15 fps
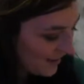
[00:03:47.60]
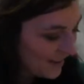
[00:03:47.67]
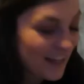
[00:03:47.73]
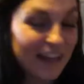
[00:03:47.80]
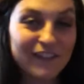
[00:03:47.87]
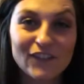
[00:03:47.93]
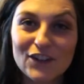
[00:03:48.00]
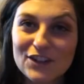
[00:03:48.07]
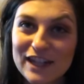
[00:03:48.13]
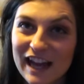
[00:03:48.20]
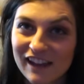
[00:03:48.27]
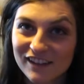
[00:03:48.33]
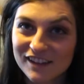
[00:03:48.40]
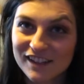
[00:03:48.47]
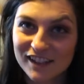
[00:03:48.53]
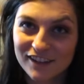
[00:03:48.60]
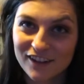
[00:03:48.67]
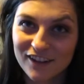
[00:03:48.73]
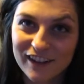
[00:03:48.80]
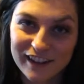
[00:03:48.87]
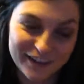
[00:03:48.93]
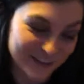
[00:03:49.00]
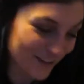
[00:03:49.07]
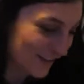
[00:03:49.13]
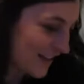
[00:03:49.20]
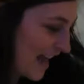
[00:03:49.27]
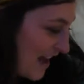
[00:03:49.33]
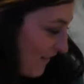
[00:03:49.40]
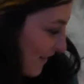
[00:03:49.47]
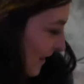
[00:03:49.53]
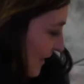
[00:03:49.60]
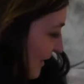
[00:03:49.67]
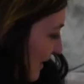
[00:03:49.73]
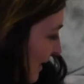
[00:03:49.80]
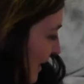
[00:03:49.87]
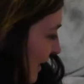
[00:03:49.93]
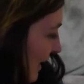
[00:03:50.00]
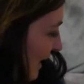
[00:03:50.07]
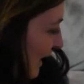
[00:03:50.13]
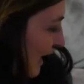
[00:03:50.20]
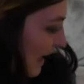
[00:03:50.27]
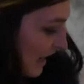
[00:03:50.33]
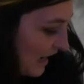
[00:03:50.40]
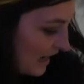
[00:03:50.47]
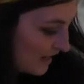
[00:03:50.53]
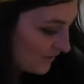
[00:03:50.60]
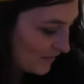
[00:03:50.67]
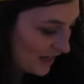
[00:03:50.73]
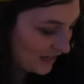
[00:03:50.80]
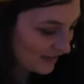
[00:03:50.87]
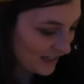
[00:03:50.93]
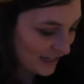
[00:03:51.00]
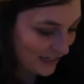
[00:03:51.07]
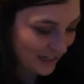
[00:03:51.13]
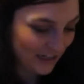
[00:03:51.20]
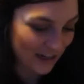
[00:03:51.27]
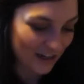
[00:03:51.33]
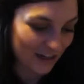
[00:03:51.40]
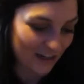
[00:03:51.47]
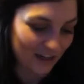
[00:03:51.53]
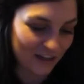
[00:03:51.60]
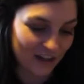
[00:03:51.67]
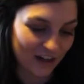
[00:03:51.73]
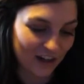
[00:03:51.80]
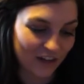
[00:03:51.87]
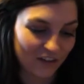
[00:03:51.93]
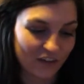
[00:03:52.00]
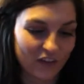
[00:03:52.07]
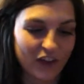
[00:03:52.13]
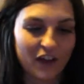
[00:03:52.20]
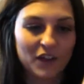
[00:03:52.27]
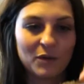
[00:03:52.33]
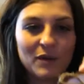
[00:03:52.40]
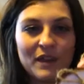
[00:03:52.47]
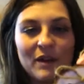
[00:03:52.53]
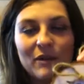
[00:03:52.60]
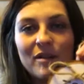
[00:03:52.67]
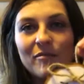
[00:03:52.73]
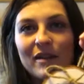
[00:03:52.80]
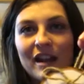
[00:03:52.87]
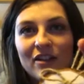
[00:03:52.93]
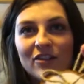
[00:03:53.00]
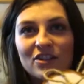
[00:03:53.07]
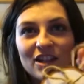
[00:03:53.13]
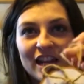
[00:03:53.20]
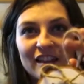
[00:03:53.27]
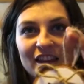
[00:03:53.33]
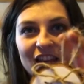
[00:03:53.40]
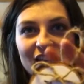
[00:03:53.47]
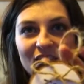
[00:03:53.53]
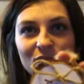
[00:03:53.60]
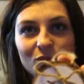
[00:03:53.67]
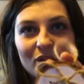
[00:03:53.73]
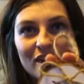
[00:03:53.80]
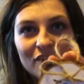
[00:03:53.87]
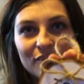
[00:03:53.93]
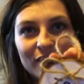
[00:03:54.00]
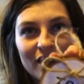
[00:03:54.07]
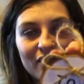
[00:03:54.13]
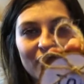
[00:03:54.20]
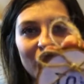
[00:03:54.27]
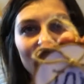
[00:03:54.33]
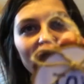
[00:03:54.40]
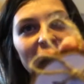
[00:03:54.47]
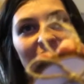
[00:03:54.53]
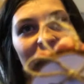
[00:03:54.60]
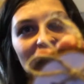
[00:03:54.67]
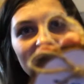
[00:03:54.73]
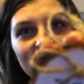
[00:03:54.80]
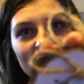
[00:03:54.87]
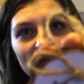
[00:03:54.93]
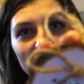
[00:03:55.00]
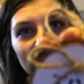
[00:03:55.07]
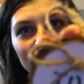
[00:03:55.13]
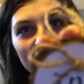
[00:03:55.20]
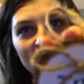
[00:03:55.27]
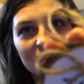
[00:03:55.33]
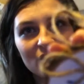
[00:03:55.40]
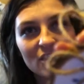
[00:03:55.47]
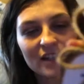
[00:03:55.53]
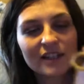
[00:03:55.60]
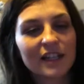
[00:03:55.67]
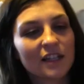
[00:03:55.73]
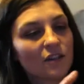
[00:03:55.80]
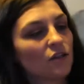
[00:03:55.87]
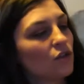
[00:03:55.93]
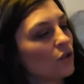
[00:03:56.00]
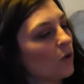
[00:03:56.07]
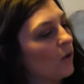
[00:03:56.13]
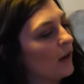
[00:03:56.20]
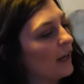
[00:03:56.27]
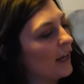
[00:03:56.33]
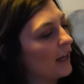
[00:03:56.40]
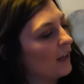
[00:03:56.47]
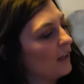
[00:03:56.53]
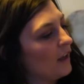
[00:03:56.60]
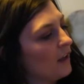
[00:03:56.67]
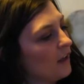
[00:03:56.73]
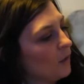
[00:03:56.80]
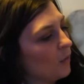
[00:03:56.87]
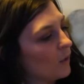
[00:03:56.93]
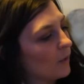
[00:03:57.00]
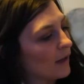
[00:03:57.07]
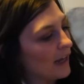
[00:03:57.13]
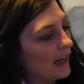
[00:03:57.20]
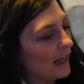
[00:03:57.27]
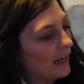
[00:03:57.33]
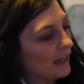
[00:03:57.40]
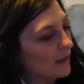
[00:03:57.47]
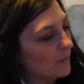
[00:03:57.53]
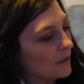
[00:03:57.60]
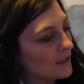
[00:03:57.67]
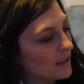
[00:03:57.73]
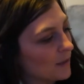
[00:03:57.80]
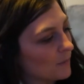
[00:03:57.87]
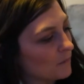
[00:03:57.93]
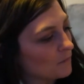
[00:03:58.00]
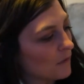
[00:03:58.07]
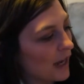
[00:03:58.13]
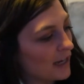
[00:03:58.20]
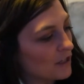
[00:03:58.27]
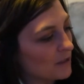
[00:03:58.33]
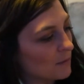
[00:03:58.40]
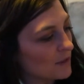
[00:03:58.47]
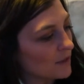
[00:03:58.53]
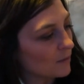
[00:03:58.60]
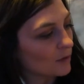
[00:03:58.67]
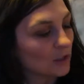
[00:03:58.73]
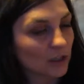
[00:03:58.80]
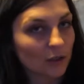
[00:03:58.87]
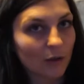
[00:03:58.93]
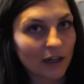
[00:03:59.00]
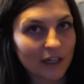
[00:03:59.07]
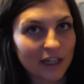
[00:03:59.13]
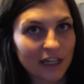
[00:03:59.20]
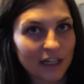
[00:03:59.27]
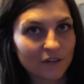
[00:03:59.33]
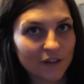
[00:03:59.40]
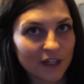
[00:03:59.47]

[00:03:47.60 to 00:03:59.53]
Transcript: if you're talented, go ahead and do that one. And then the other one that we made, which I think is one of my favorites, it just says joy. We went ahead and I just put some glue on it, and then I